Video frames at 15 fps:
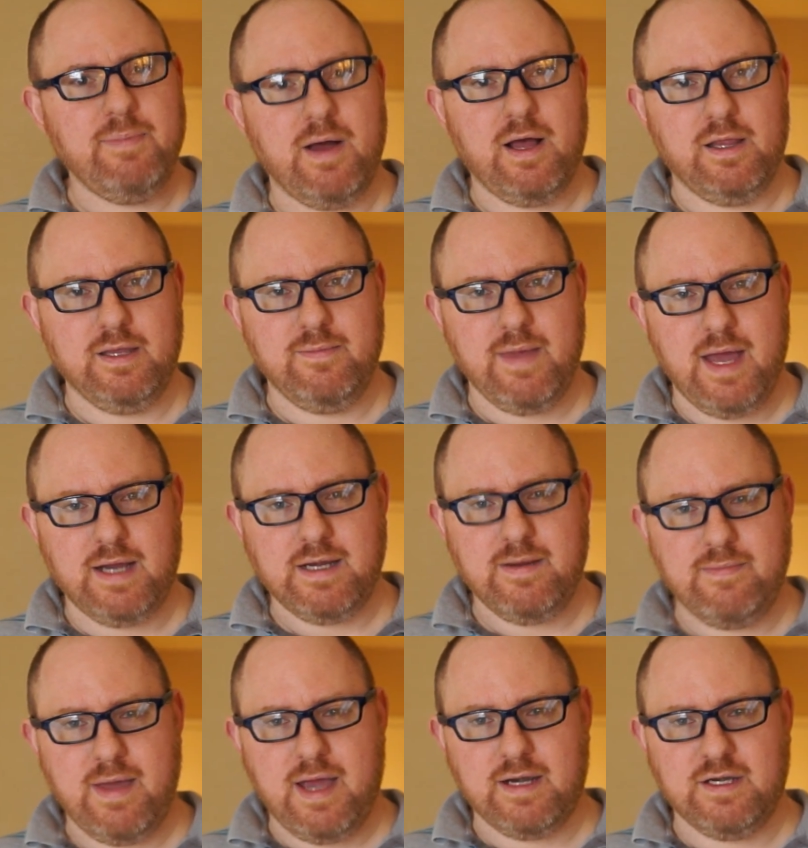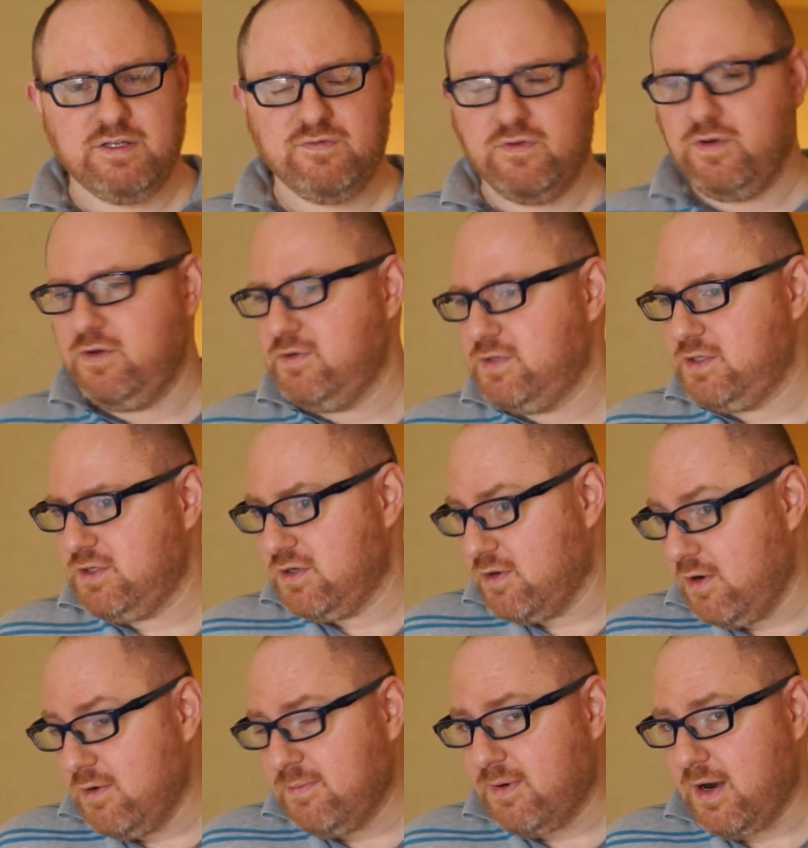polymagnet magnets for use in
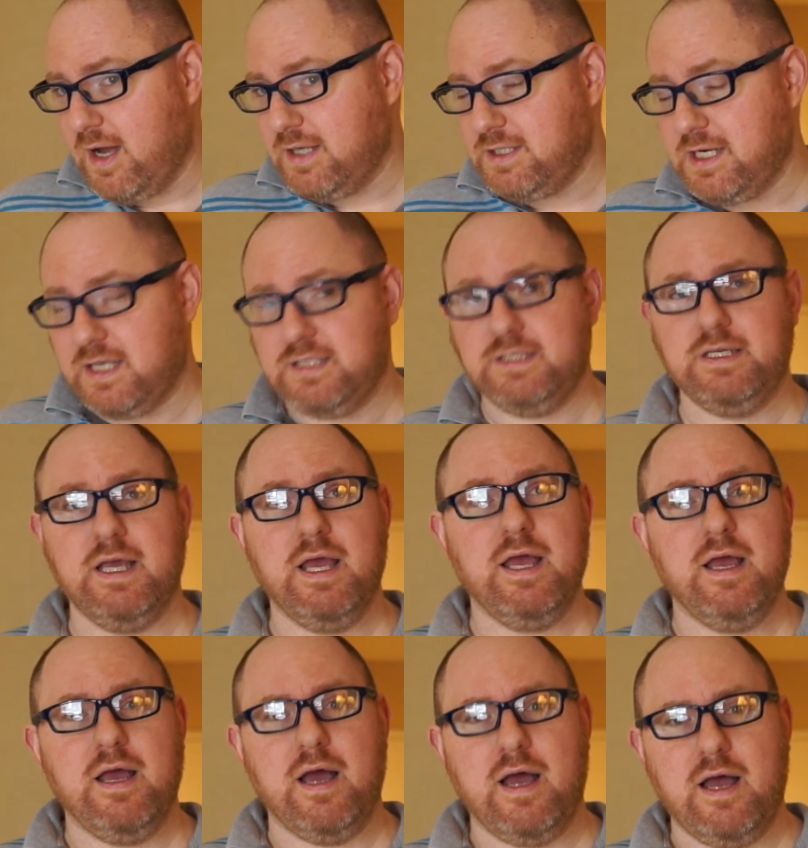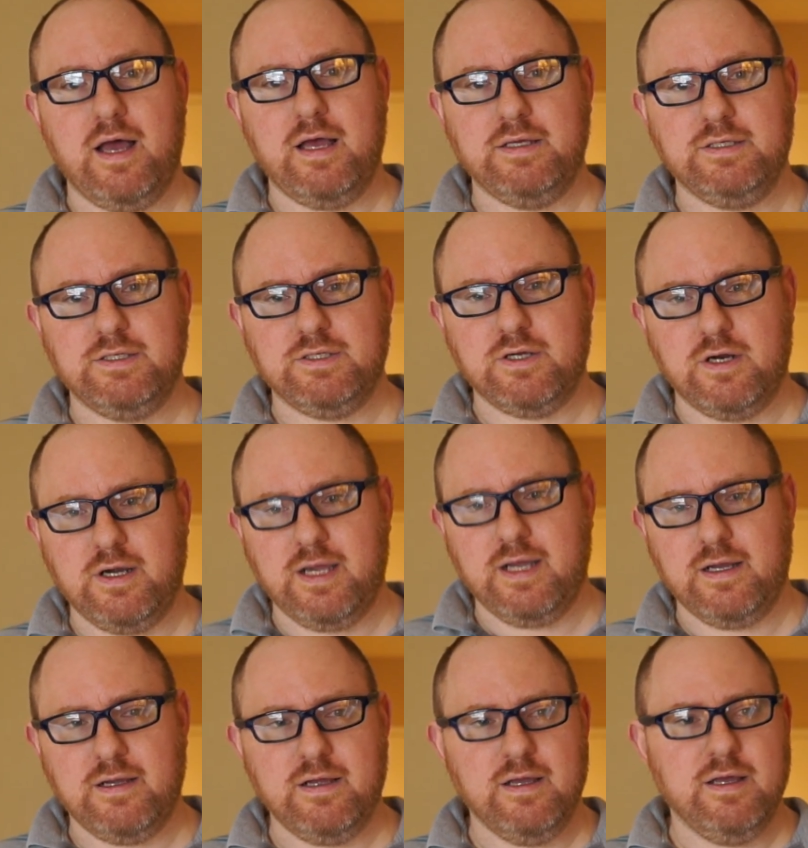your own projects uh,
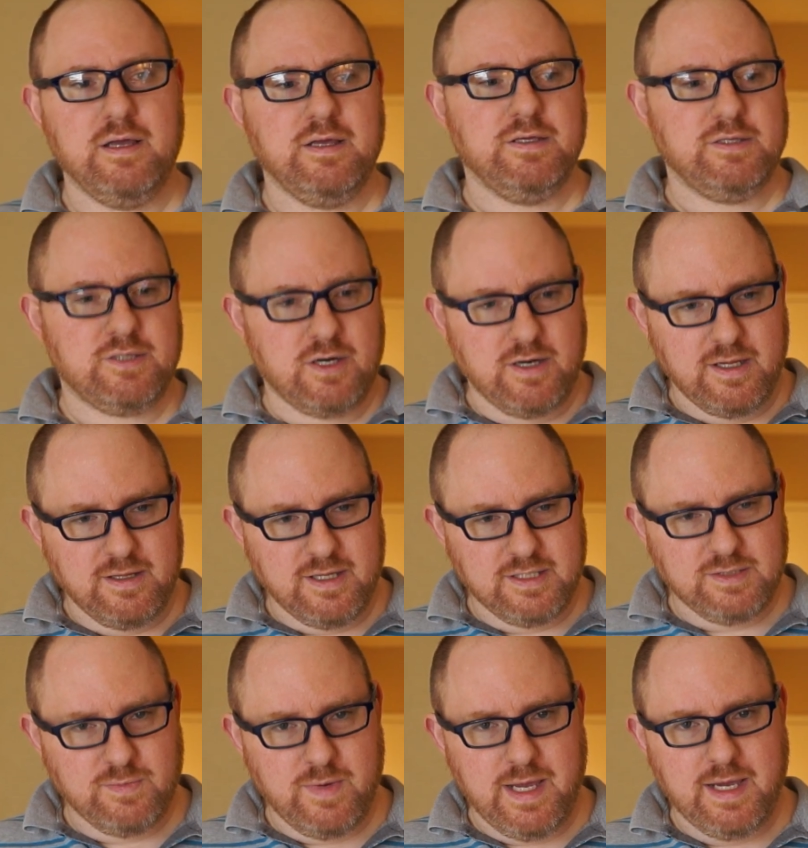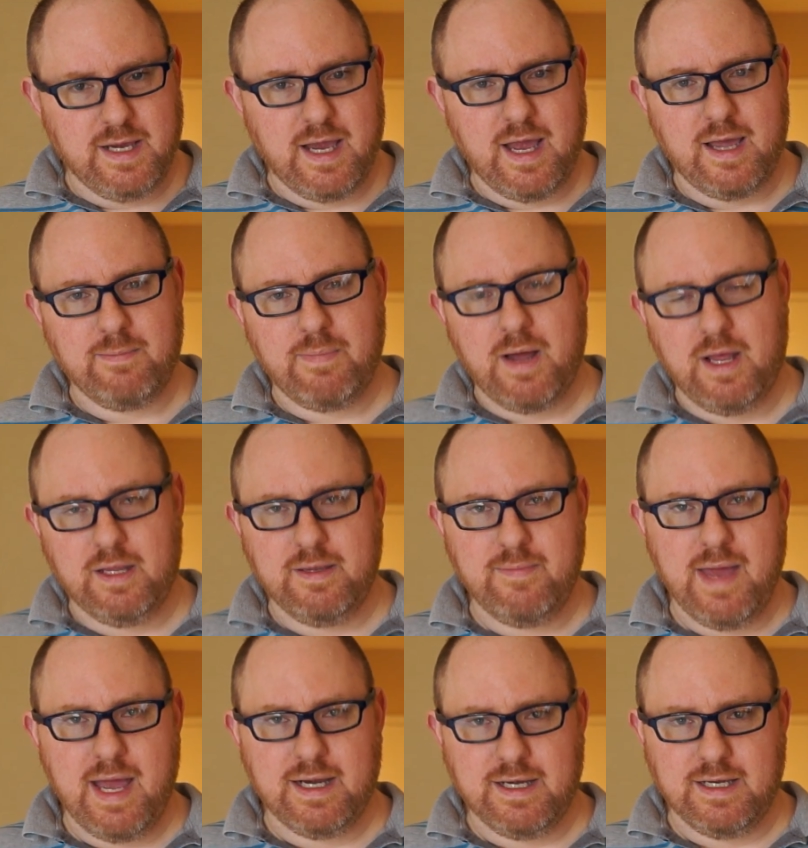starting, starting this week at
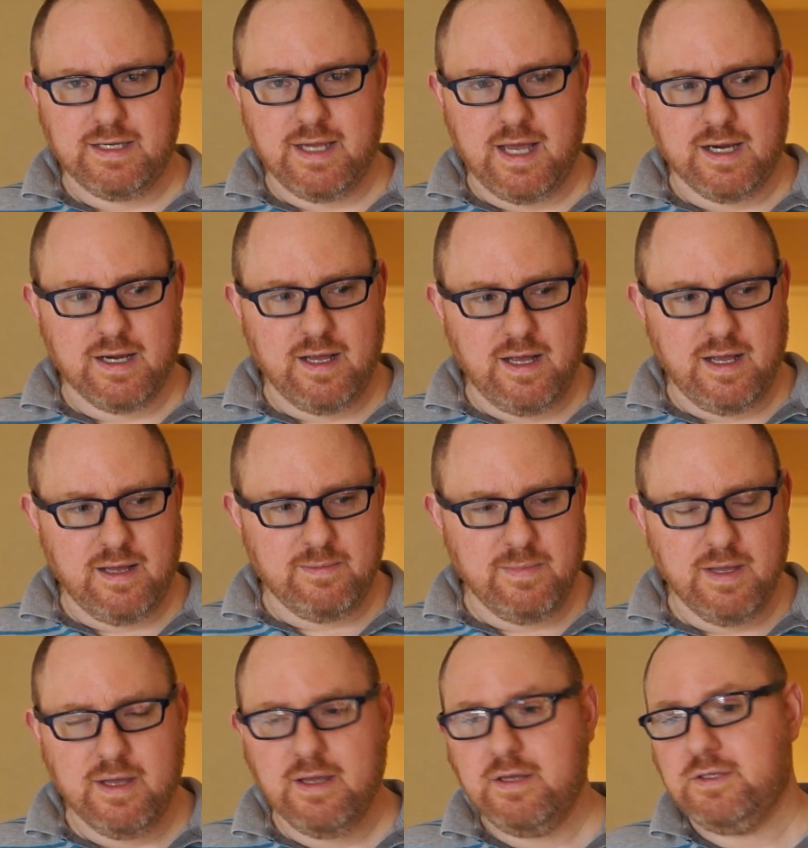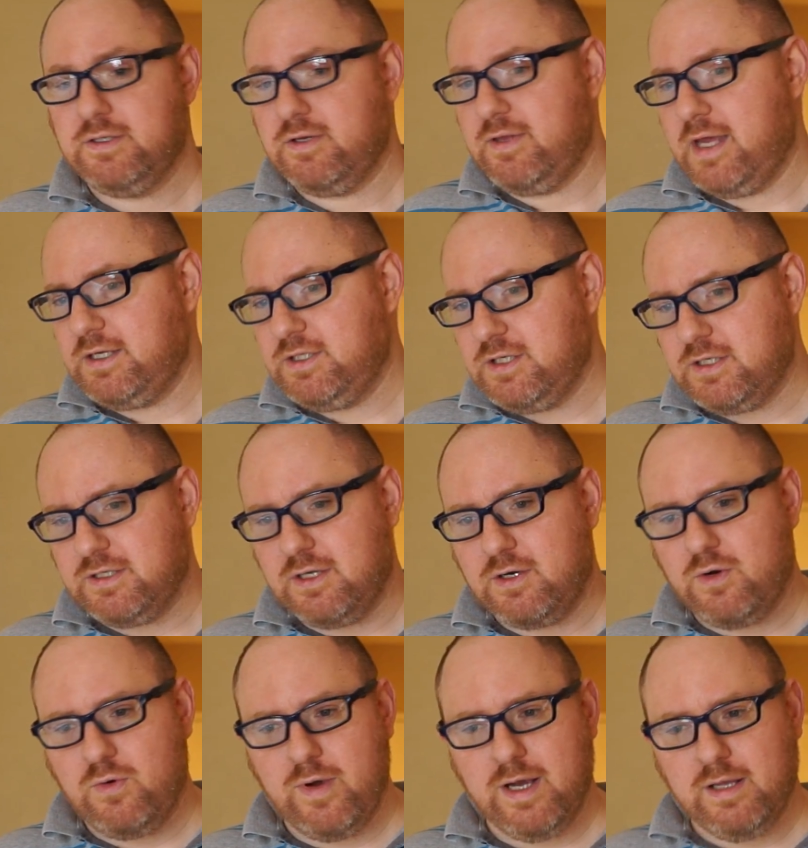polymagnet.com. So that's just a
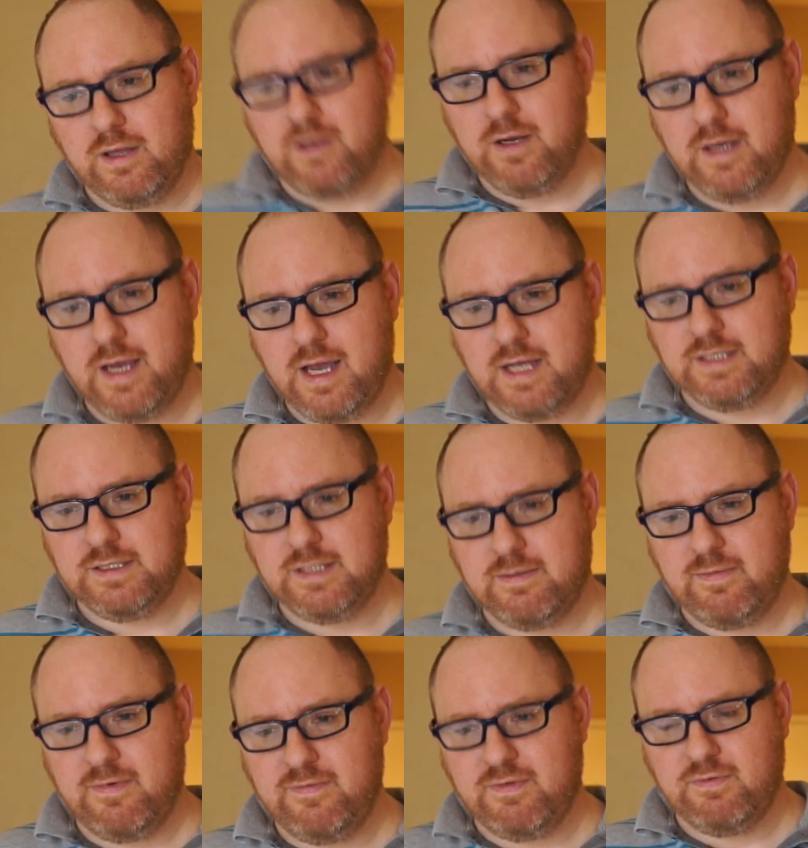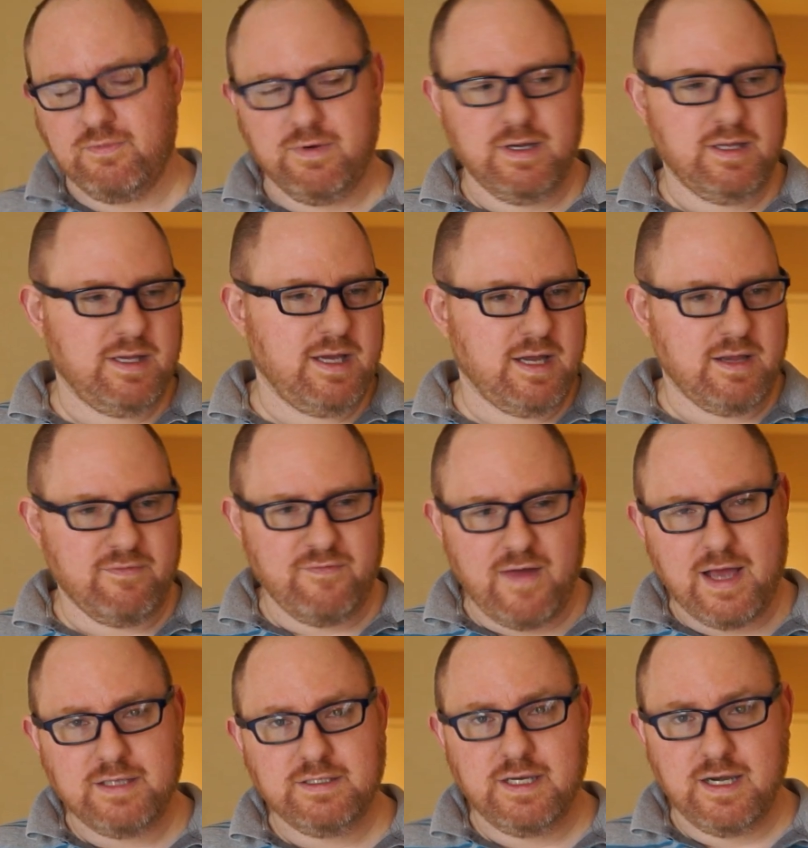quick look at some of the really
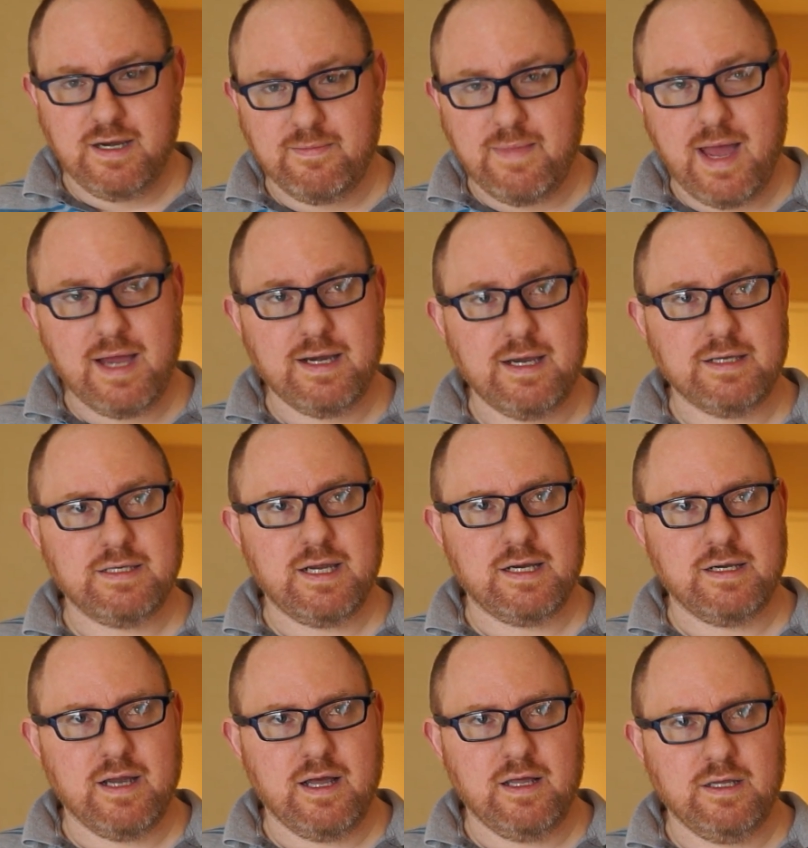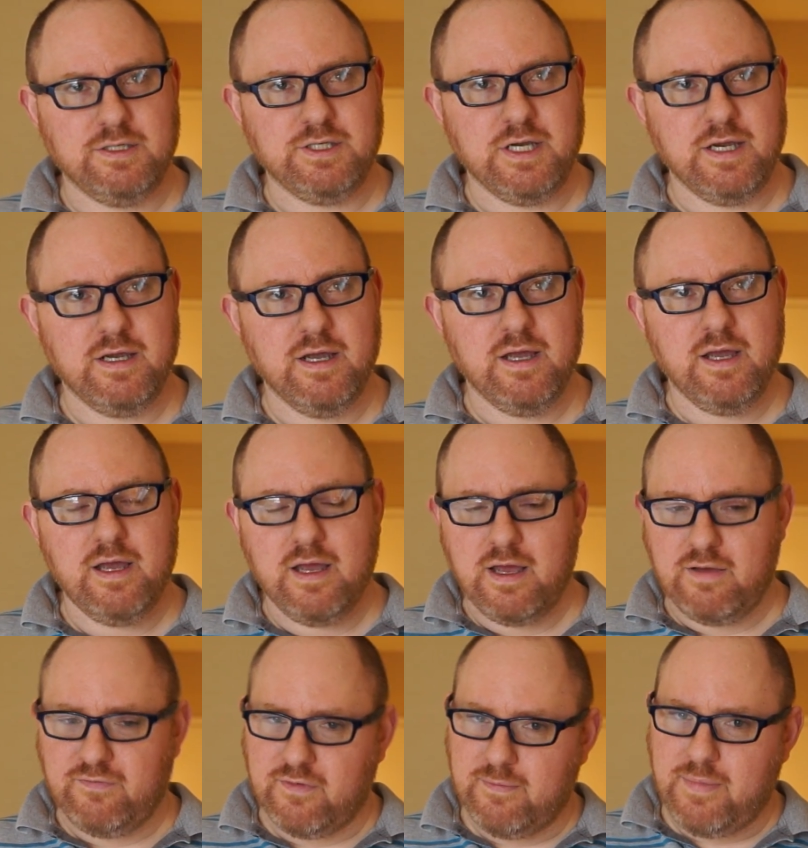fascinating magnet technology
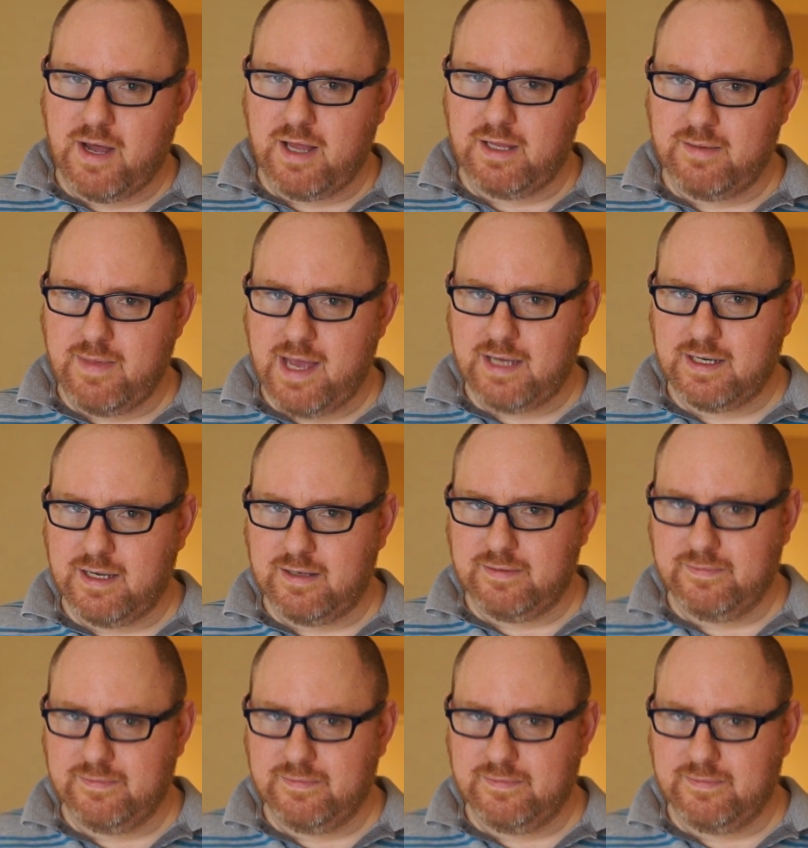from polymagnet.